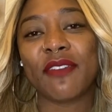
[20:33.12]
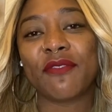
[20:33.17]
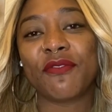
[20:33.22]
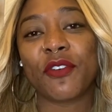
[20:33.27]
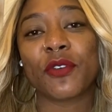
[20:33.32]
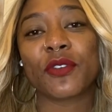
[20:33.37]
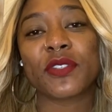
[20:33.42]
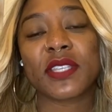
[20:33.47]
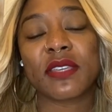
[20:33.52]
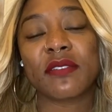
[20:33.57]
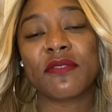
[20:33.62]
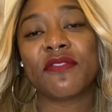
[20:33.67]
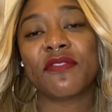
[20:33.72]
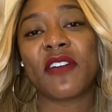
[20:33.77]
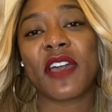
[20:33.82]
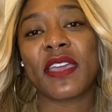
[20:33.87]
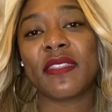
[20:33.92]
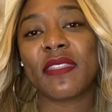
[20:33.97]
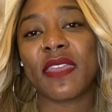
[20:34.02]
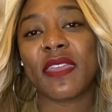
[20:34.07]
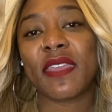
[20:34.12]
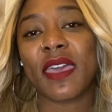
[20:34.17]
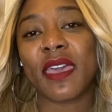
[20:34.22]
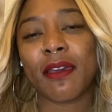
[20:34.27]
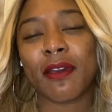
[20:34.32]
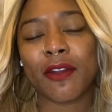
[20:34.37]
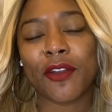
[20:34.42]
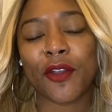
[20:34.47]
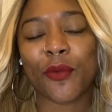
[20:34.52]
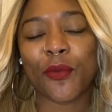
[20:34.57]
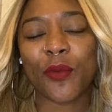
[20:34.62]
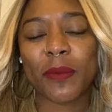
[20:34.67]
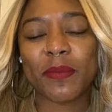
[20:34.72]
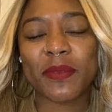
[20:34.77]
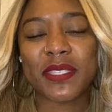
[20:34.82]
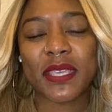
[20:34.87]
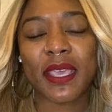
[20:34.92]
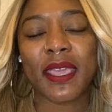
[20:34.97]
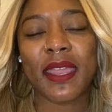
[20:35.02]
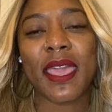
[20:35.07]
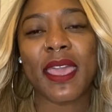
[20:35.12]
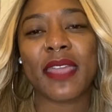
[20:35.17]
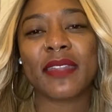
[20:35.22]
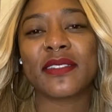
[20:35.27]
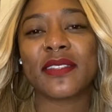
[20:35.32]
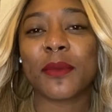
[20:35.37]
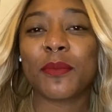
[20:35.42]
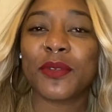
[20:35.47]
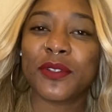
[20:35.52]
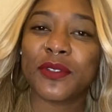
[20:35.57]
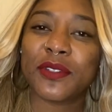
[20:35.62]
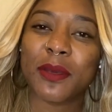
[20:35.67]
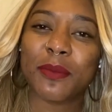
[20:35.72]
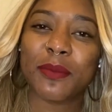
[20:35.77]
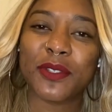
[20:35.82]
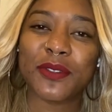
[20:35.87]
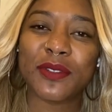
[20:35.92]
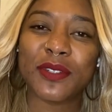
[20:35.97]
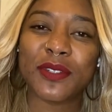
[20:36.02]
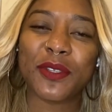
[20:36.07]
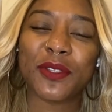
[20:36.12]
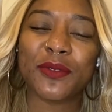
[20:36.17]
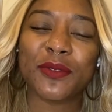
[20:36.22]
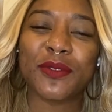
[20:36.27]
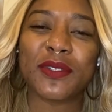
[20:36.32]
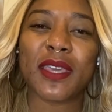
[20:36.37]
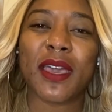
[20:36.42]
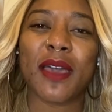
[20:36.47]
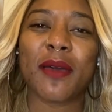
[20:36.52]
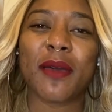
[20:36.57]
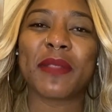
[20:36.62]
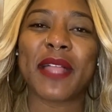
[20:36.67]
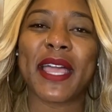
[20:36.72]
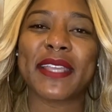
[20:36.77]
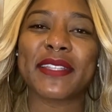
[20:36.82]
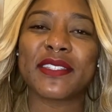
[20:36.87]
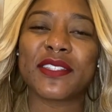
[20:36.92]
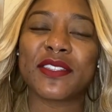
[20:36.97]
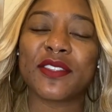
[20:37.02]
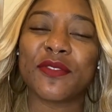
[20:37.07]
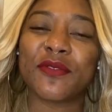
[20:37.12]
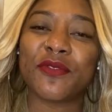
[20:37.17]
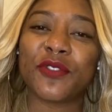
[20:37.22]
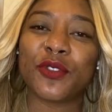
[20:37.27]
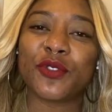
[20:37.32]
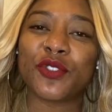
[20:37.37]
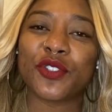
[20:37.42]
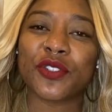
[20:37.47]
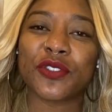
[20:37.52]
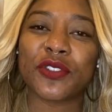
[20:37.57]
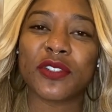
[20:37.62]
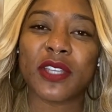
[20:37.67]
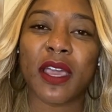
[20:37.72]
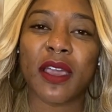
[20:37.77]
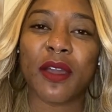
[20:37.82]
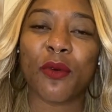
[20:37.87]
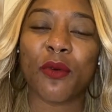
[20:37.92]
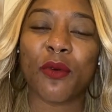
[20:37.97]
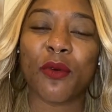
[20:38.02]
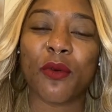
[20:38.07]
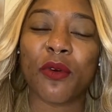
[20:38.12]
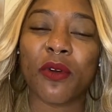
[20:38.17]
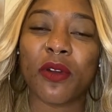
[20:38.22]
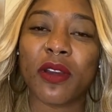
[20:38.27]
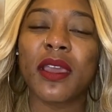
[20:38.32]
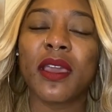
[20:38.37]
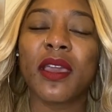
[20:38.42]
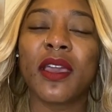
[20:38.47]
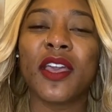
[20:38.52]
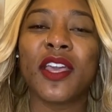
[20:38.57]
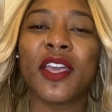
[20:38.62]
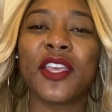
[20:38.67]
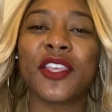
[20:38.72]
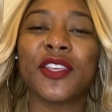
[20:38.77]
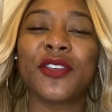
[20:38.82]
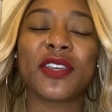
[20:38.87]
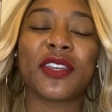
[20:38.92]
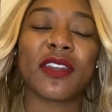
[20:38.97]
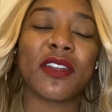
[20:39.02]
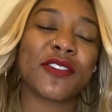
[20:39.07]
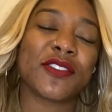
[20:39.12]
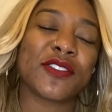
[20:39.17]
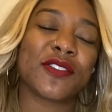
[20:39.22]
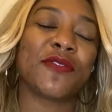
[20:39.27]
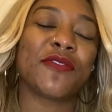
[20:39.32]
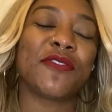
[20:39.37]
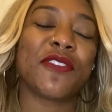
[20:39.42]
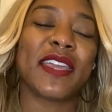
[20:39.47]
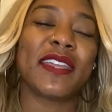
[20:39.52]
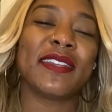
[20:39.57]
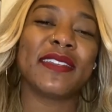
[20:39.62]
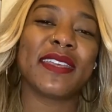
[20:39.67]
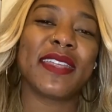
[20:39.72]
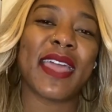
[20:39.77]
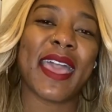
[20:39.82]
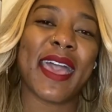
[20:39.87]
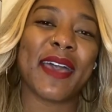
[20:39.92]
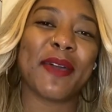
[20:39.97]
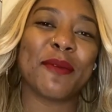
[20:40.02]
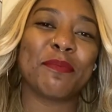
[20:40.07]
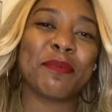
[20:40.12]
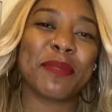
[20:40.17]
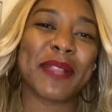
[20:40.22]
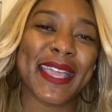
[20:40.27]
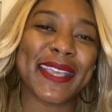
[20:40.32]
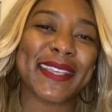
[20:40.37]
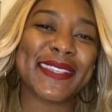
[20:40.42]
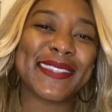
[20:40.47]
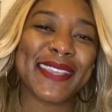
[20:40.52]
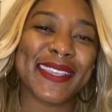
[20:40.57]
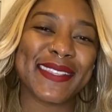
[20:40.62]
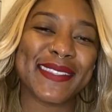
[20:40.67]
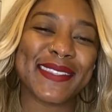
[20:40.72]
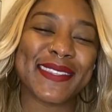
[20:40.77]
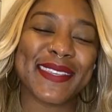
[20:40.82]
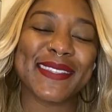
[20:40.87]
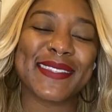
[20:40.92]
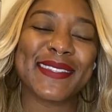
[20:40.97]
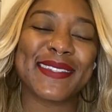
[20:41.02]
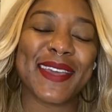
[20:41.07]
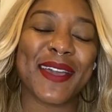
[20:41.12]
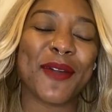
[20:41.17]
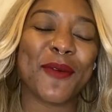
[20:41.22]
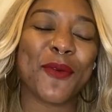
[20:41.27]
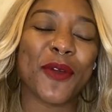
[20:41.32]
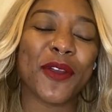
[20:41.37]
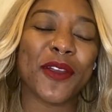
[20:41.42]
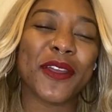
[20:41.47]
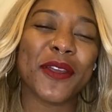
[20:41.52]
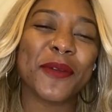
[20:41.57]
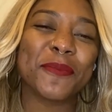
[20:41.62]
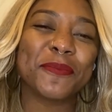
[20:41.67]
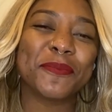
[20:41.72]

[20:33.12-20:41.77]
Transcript: And folks can find that on our website at www.blacktothefuture.org. You can also find it at blackcensus.org.